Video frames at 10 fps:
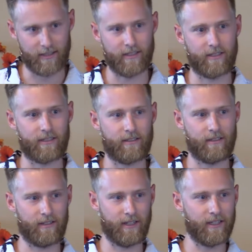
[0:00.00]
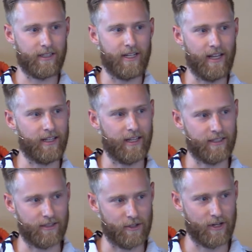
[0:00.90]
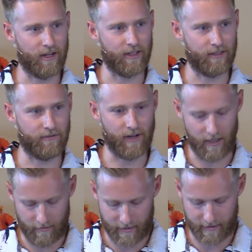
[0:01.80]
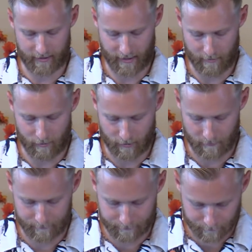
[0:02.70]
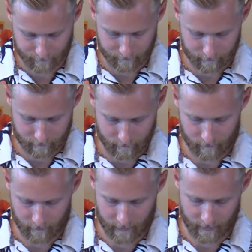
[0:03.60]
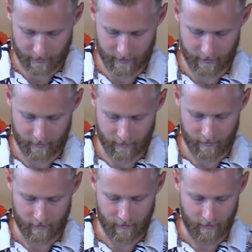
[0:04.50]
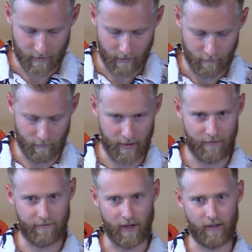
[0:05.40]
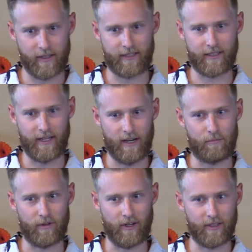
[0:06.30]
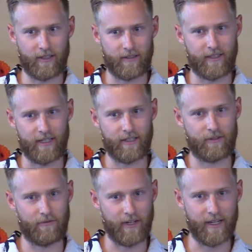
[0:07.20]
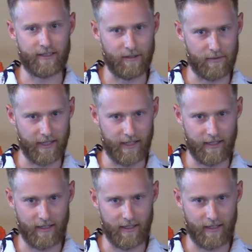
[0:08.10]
is clearly telling us in John to follow his example. And when we follow this example, it also sets us free of something, and it